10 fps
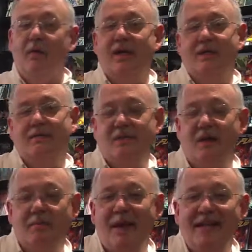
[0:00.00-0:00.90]
want
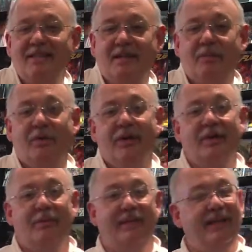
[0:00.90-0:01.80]
a basic
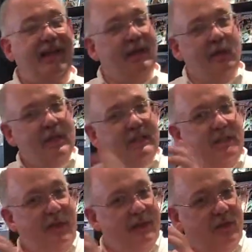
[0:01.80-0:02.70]
book, but they don't want to
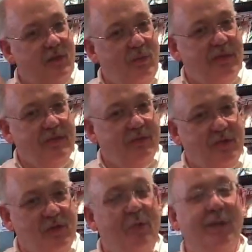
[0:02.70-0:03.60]
spend too much of
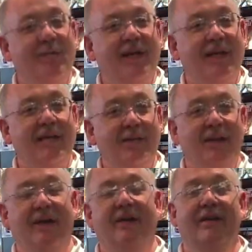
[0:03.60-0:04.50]
stupid money up
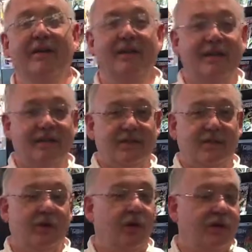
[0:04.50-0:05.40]
here.
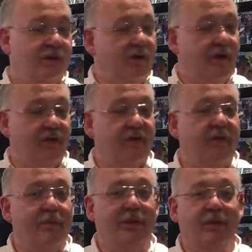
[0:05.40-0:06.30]
So they're always looking for
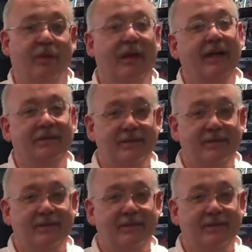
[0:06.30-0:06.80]
the middle ground.